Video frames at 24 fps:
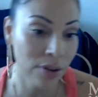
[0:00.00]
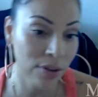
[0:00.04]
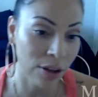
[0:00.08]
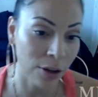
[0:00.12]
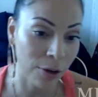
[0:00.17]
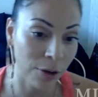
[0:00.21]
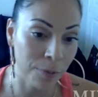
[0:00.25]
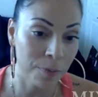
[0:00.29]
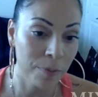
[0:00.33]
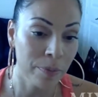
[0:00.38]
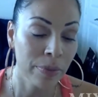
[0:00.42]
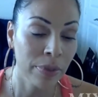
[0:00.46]

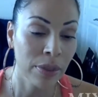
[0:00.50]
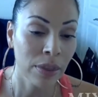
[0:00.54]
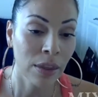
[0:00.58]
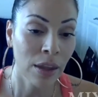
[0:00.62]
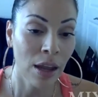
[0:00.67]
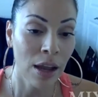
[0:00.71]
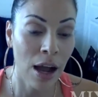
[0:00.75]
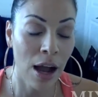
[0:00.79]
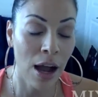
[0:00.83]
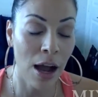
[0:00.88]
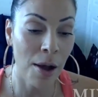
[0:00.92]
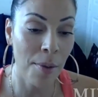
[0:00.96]
So
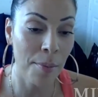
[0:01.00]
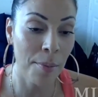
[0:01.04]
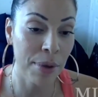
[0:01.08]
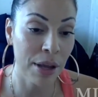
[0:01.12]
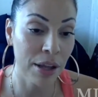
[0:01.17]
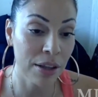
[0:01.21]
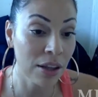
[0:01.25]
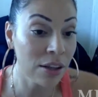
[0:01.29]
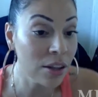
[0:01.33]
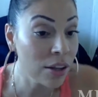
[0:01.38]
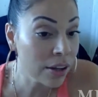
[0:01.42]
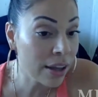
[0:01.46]
be on
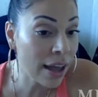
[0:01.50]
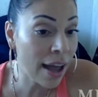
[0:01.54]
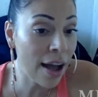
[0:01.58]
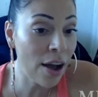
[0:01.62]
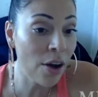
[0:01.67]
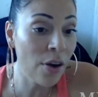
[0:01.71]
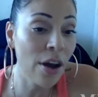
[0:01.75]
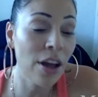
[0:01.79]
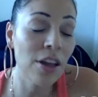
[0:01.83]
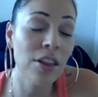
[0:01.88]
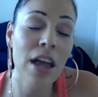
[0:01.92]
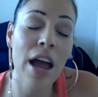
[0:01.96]
the
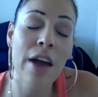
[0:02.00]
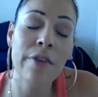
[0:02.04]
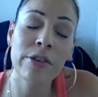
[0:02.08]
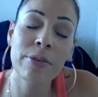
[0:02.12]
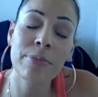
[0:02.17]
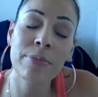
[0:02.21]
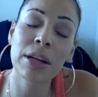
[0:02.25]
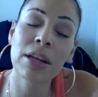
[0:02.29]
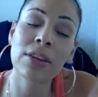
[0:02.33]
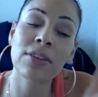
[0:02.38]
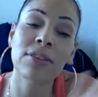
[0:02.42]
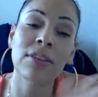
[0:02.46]
lookout, and
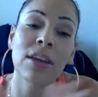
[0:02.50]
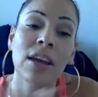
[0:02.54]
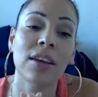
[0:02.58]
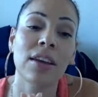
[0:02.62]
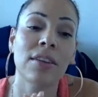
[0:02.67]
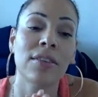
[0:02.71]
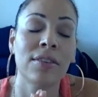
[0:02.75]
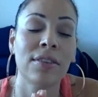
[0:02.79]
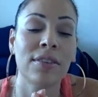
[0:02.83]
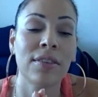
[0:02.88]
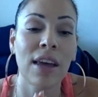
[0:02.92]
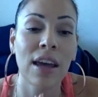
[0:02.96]
everybody stay
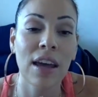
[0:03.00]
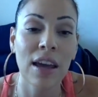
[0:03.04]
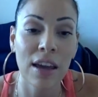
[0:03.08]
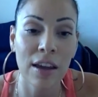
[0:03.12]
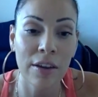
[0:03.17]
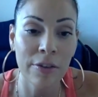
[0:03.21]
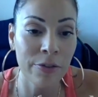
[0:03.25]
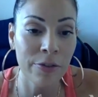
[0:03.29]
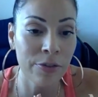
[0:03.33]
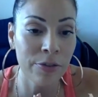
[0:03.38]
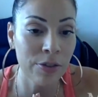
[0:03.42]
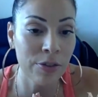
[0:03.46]

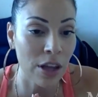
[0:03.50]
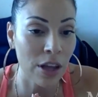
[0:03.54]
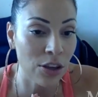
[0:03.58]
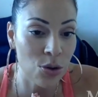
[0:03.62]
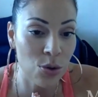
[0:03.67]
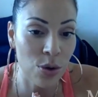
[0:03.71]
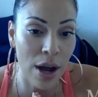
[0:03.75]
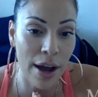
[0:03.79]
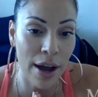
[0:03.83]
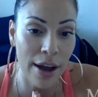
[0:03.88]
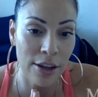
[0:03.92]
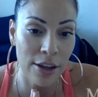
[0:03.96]
safe. Thank you
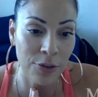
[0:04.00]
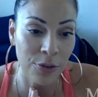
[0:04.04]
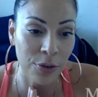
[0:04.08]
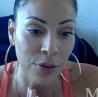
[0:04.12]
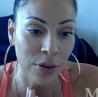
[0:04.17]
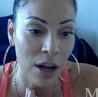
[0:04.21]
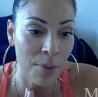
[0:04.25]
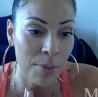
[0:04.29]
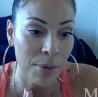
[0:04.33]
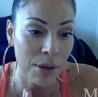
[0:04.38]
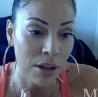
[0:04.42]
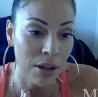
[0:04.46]
guys for
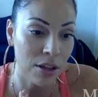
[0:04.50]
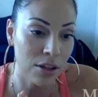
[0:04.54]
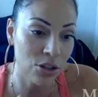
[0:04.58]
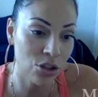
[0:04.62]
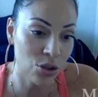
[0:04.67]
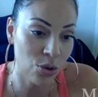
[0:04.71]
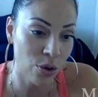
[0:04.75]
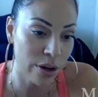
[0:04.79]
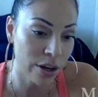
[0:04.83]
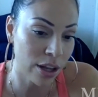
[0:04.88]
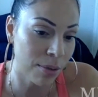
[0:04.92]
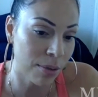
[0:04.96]
coming and
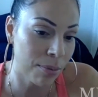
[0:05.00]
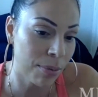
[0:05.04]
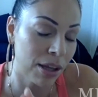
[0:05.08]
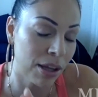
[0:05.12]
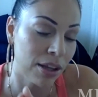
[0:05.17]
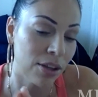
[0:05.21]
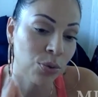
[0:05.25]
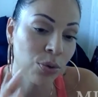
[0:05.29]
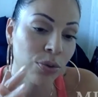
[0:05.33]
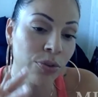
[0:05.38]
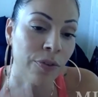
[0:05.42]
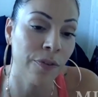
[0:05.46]
joining me.
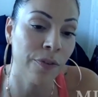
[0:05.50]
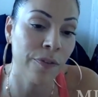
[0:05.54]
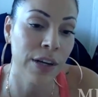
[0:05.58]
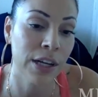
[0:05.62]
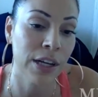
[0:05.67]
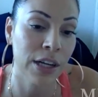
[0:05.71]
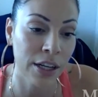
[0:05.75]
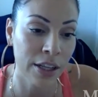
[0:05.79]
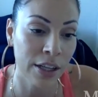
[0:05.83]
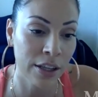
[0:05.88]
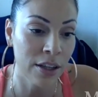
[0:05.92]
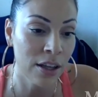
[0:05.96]
This was
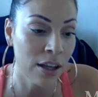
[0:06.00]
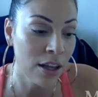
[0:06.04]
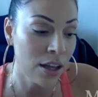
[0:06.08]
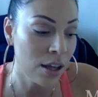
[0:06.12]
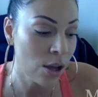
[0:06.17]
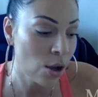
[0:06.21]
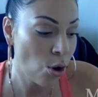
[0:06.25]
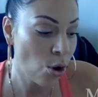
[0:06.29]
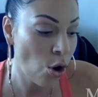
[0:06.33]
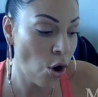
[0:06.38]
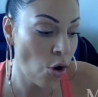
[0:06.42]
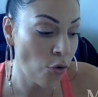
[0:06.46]
fun.
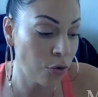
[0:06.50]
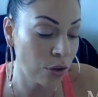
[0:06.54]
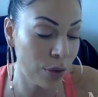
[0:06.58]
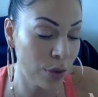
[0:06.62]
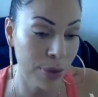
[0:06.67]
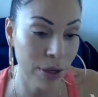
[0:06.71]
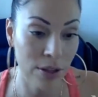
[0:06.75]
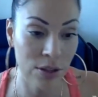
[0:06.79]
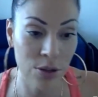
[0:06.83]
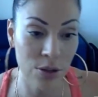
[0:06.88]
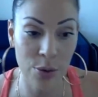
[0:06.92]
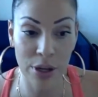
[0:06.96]
Hopefully we
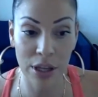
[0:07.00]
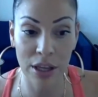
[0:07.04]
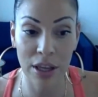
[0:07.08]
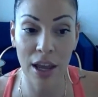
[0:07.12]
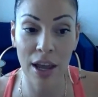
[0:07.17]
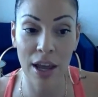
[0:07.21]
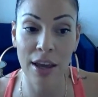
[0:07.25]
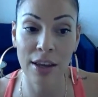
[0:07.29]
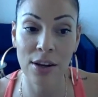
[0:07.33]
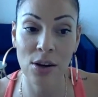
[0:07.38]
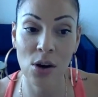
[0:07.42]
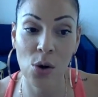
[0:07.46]
can do it
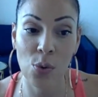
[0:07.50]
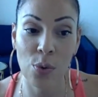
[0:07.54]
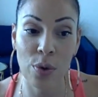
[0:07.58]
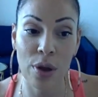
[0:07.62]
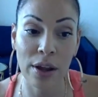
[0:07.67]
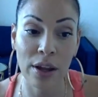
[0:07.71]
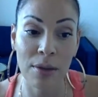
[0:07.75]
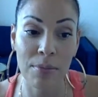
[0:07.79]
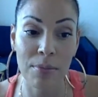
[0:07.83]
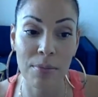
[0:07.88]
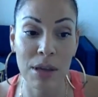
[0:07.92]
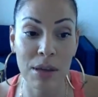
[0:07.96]
again, or I
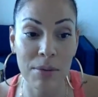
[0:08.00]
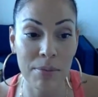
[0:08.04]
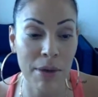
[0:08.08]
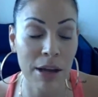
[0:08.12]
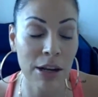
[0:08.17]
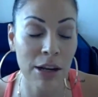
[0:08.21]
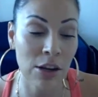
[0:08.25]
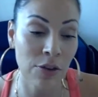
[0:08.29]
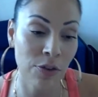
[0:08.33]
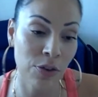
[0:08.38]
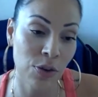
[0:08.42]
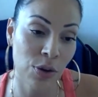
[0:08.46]
can meet many
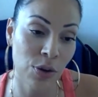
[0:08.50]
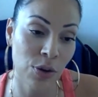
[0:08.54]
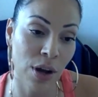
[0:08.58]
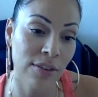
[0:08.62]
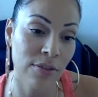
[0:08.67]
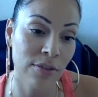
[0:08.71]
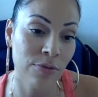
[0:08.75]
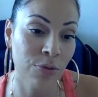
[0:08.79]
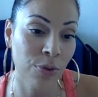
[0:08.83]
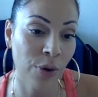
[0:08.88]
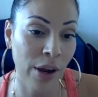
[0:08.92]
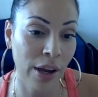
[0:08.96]
of you guys
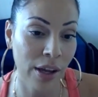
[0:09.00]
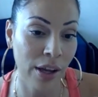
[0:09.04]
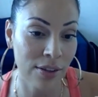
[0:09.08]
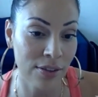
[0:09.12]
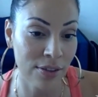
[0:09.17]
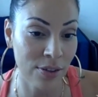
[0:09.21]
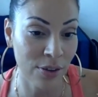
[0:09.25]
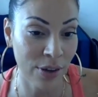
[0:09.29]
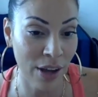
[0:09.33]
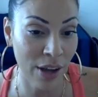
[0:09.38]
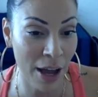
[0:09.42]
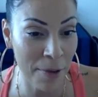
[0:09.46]
in France.
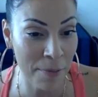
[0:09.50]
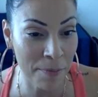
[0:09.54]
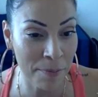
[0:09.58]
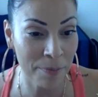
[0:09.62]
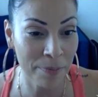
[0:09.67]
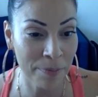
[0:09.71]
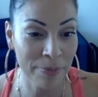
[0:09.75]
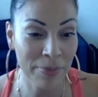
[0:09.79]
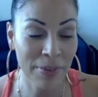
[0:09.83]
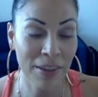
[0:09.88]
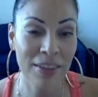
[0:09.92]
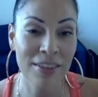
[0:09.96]
Okay?
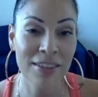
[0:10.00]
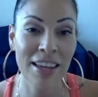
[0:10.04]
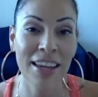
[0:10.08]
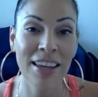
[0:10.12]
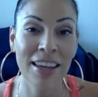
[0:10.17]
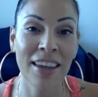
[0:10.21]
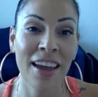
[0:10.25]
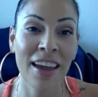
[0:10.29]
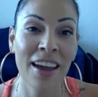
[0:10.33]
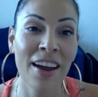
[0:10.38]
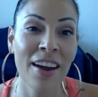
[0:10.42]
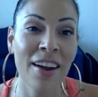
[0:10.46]
Take
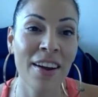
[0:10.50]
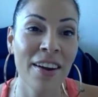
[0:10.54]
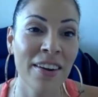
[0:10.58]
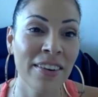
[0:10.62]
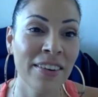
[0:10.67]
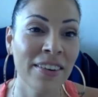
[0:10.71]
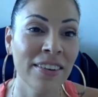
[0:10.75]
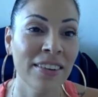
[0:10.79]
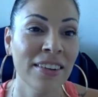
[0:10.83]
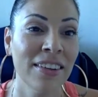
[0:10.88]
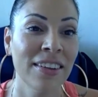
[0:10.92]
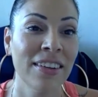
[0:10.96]

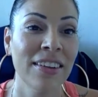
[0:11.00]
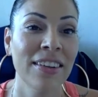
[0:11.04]
care.